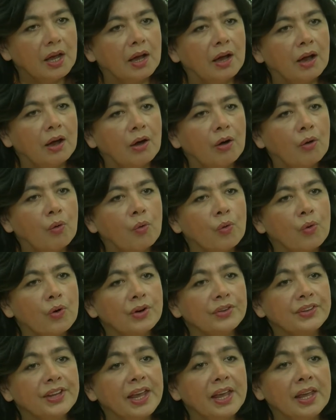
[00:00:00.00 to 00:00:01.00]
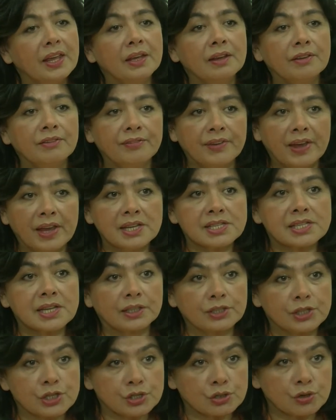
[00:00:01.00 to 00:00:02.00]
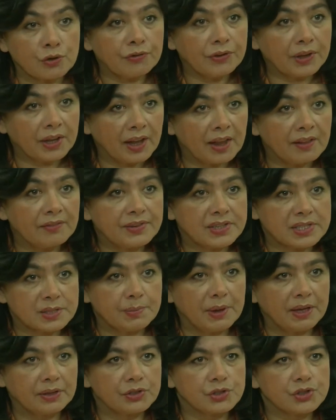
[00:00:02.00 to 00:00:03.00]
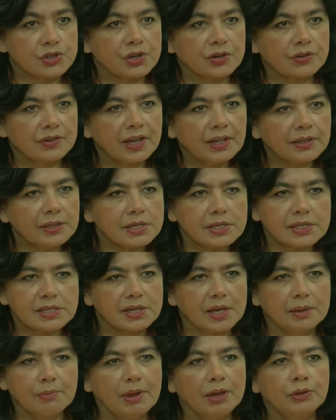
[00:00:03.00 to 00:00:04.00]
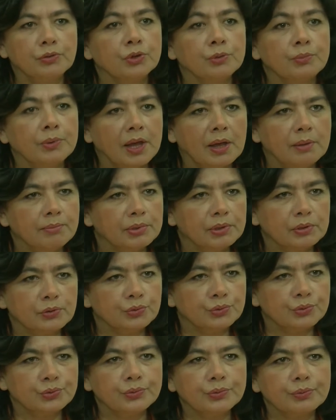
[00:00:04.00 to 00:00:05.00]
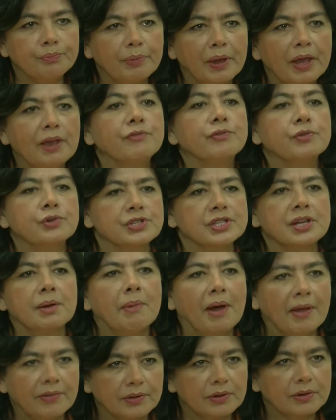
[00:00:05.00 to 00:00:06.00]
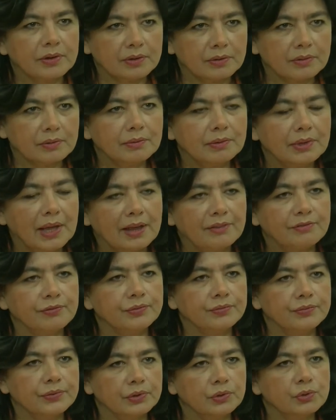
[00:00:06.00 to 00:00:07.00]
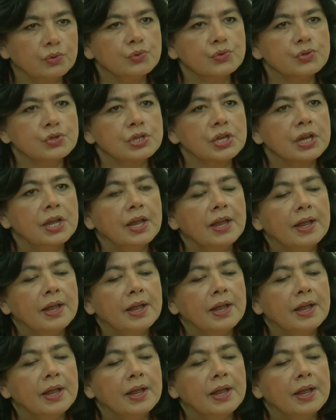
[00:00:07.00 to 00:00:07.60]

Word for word: uh, or they face catastrophic health expenditure that is they may not be able to pay for some other life goods